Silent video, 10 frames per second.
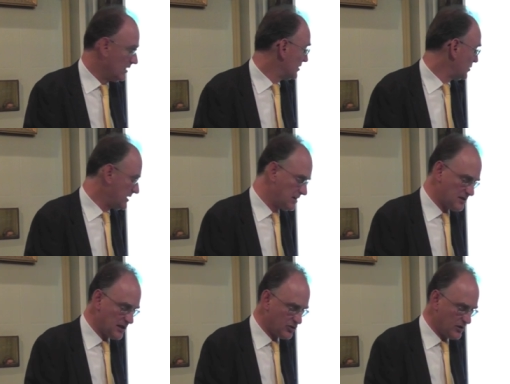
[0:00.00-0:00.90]

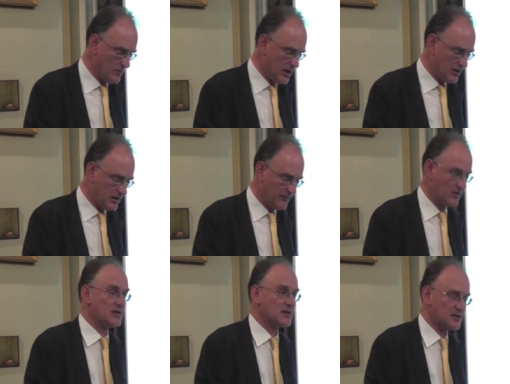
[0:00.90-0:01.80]
20th century America
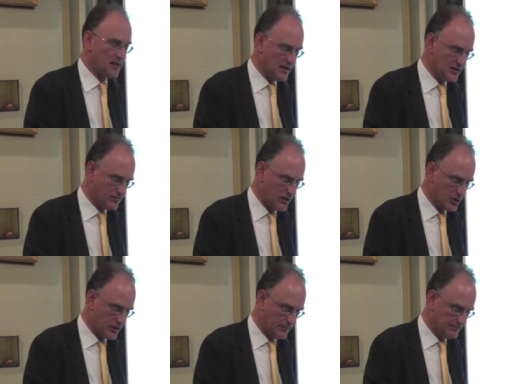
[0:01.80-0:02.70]
versus Stalin's
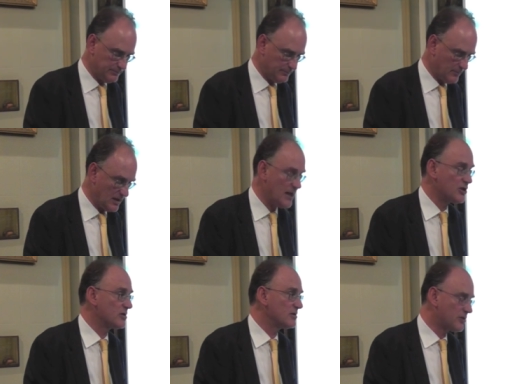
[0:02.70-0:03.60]
Russia, the
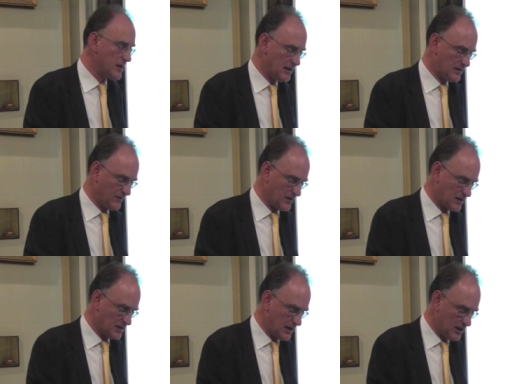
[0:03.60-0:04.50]
ancient Greeks
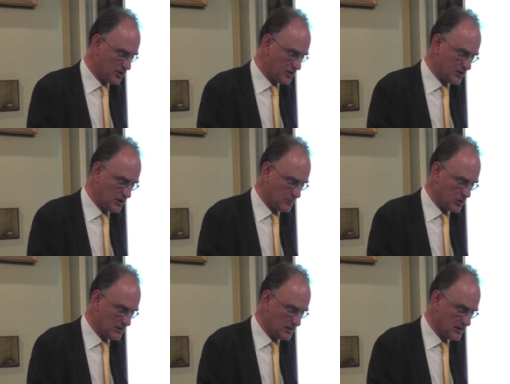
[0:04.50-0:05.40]
versus the ancient
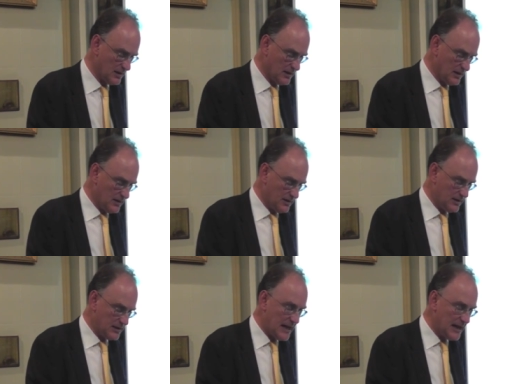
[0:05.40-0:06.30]
Egyptians,
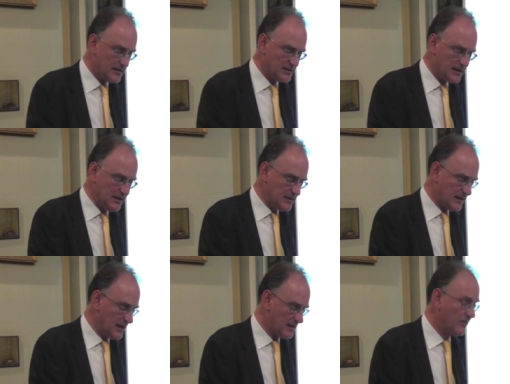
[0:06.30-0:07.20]
the Italian city
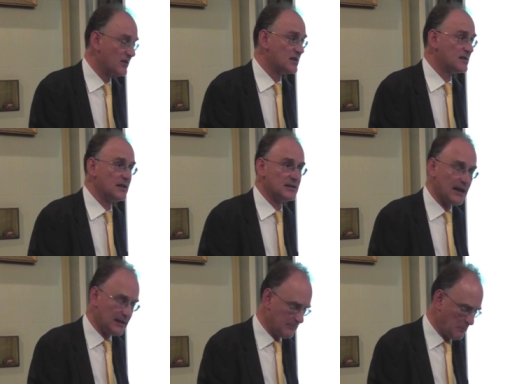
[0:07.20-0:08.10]
states versus the
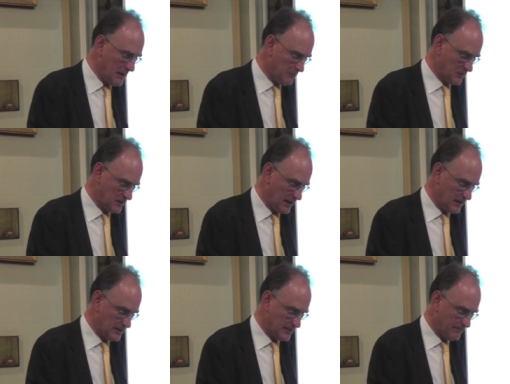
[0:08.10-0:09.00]
Italian papal
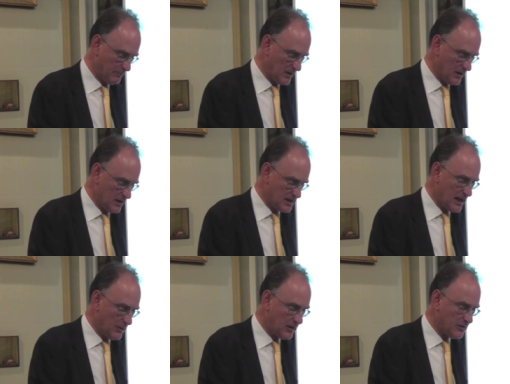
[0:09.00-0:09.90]
states,
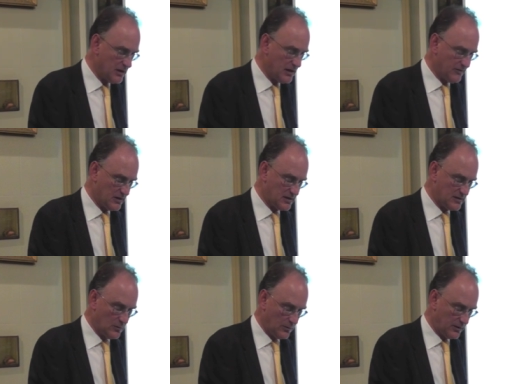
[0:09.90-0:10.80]
South Korea
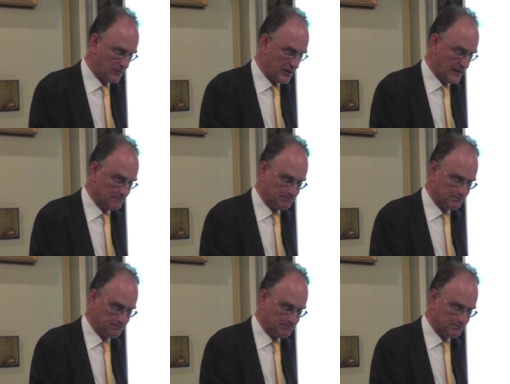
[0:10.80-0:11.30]
versus North Korea,